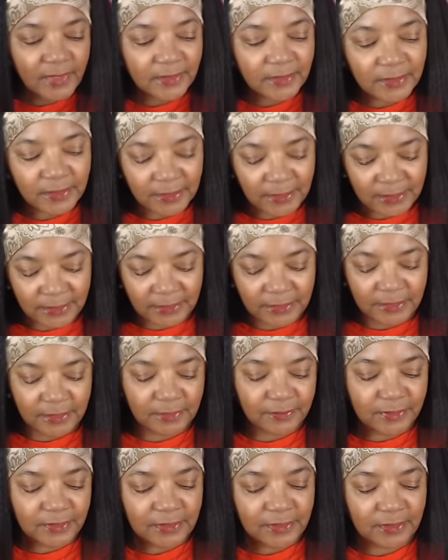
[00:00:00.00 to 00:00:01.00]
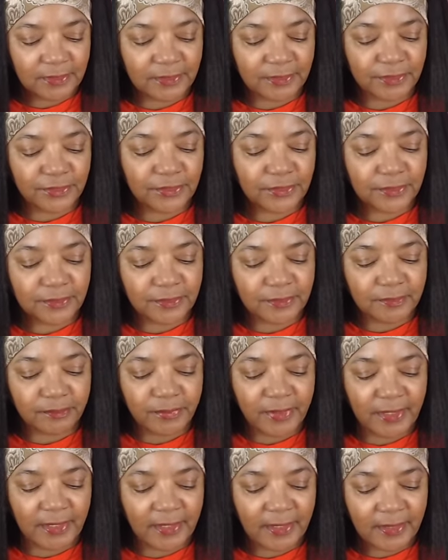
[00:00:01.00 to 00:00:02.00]
So let's see what's in this third
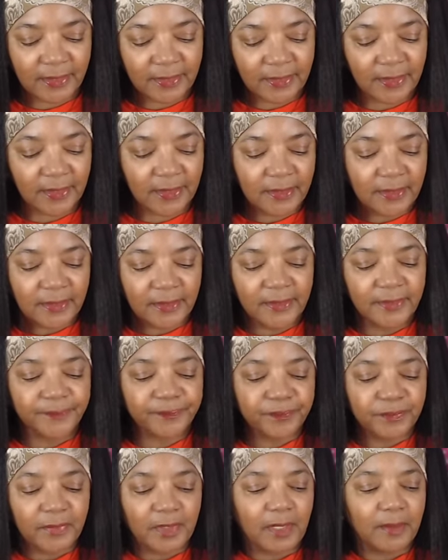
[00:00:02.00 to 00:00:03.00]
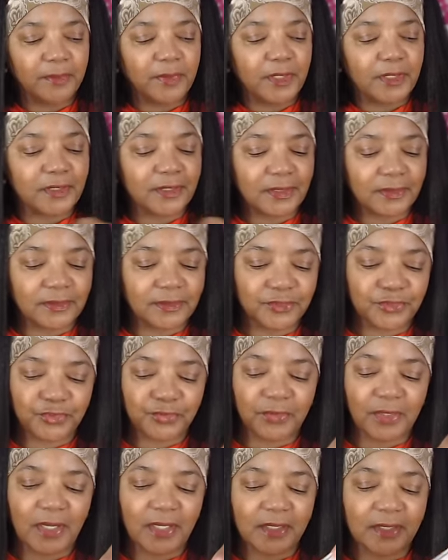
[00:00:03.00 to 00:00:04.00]
bag. I'm going to
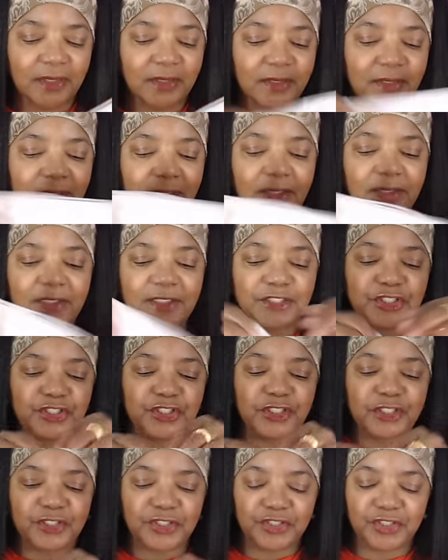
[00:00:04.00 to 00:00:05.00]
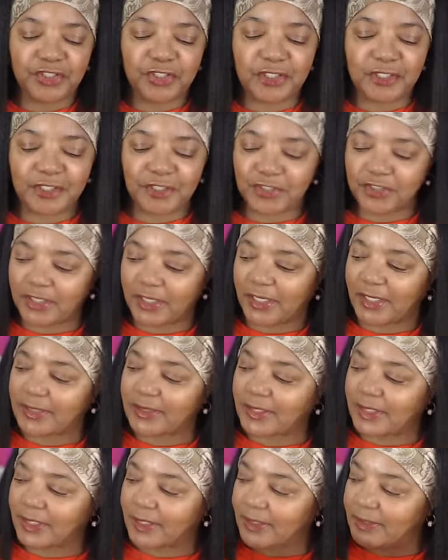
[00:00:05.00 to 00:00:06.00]
try to cut the chit chitty
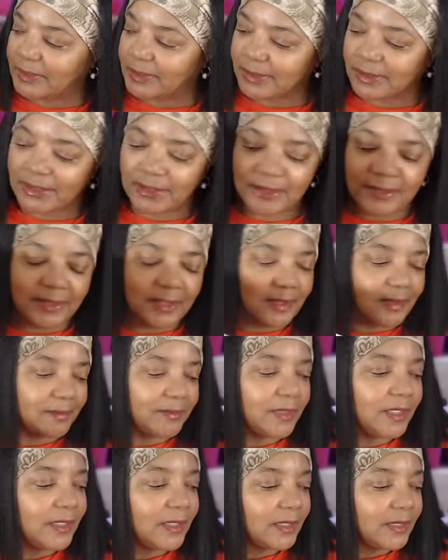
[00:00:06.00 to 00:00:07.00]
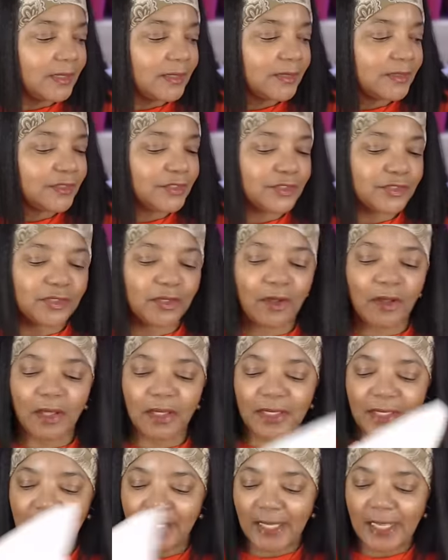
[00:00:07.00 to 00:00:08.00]
chat down unless I'm
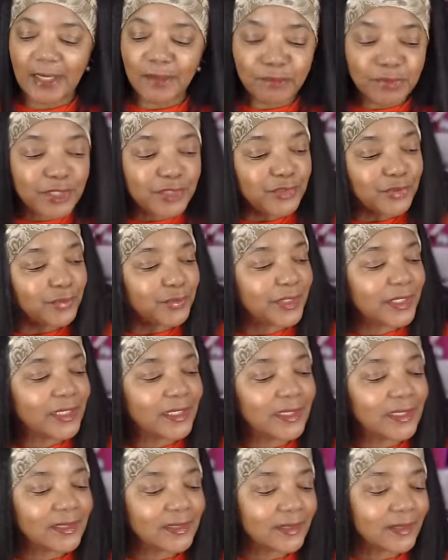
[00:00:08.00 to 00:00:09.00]
installing in between,